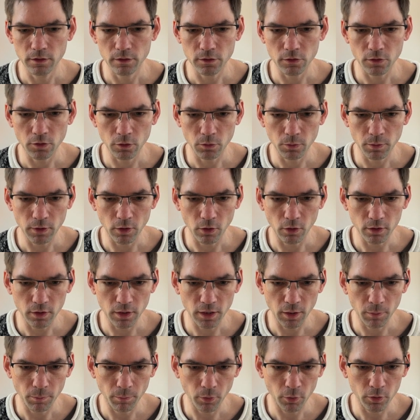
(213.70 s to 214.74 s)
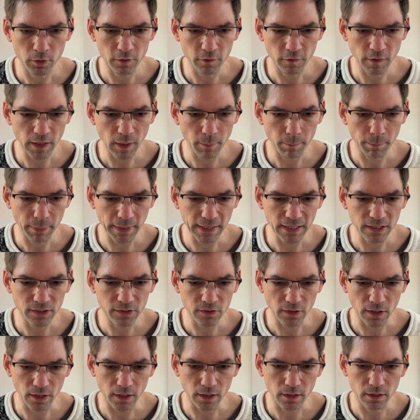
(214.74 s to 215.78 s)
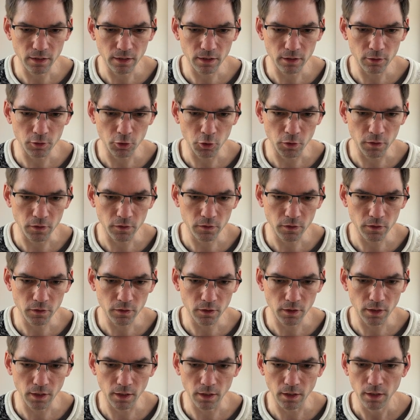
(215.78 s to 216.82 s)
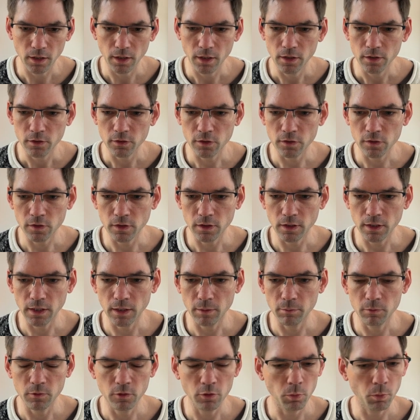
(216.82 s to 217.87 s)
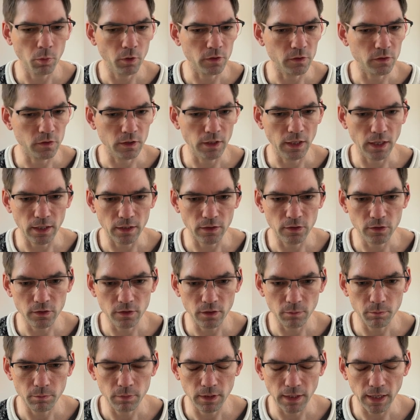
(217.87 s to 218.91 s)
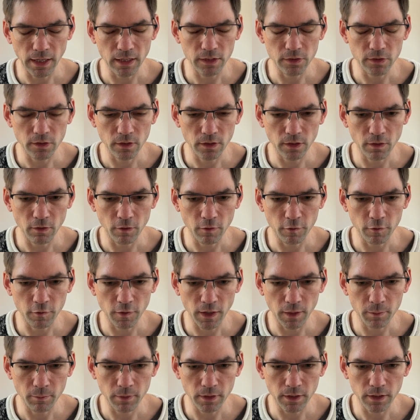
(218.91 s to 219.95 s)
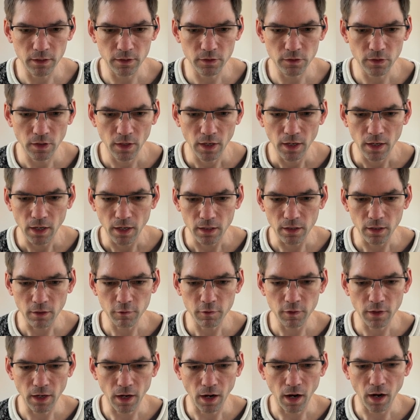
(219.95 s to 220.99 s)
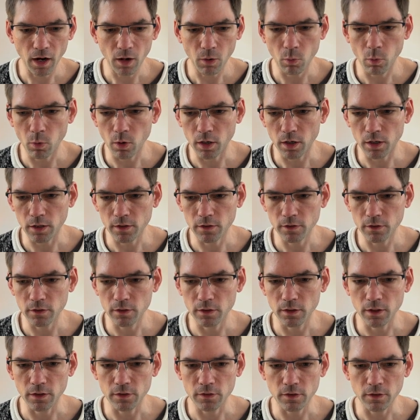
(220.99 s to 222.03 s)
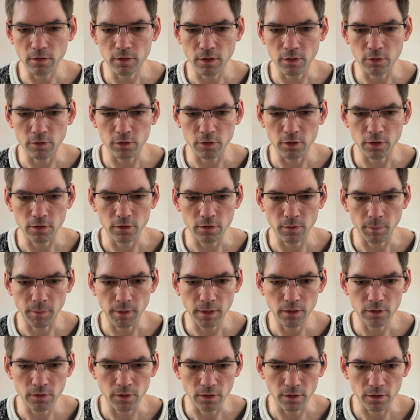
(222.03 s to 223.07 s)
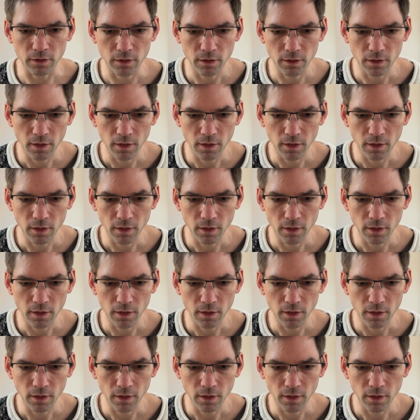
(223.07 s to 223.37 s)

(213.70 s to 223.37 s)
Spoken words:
So we've got all the components. Very basic it looks, doesn't it? So something aimed towards kids, I'm guessing, or families. I love the artwork in this. I think this looks amazing.